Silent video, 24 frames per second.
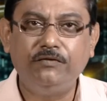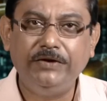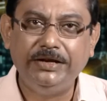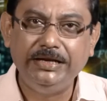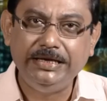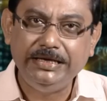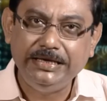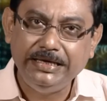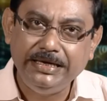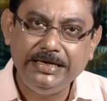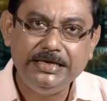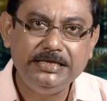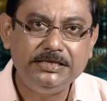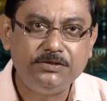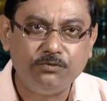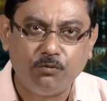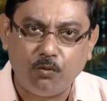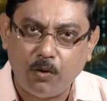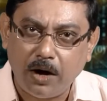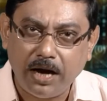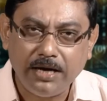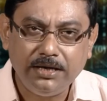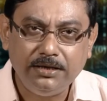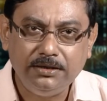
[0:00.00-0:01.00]
when e is
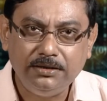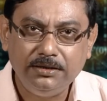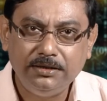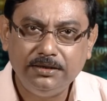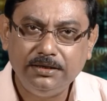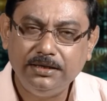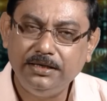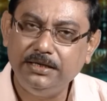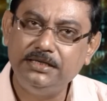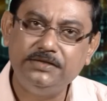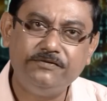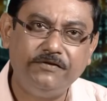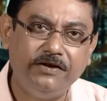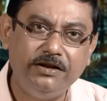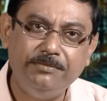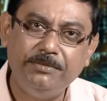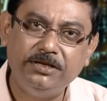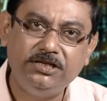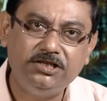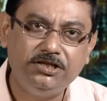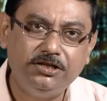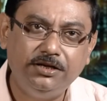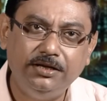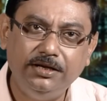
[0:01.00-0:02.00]
1, it is very
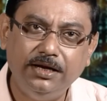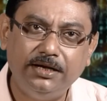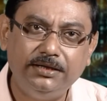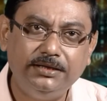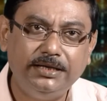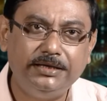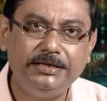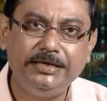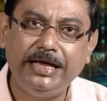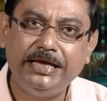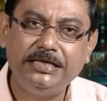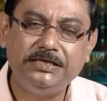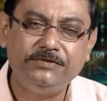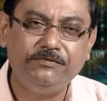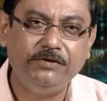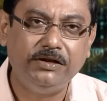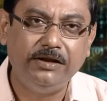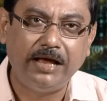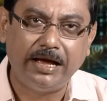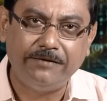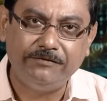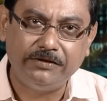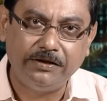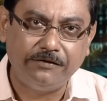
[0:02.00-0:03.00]
much clear that x
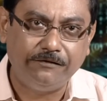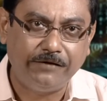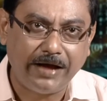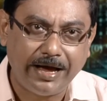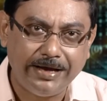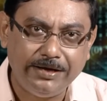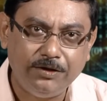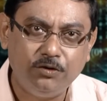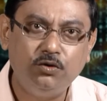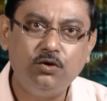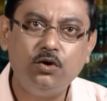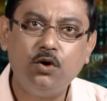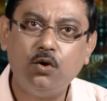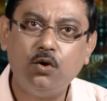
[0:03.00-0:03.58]
will have the value